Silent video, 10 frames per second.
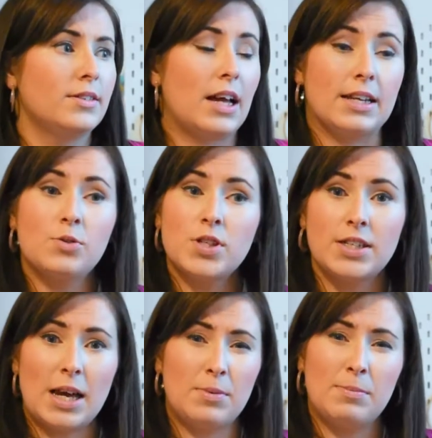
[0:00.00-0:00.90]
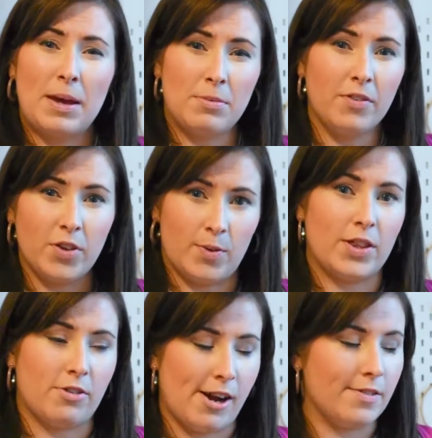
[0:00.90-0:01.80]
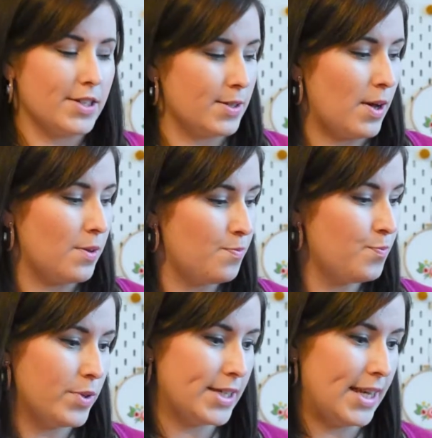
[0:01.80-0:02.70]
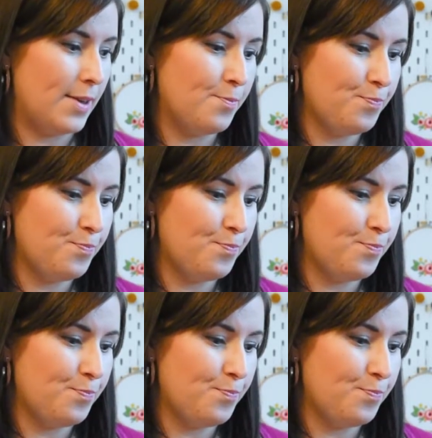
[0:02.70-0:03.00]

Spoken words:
and also dabble in maybe a few other crafts as well. We'll see.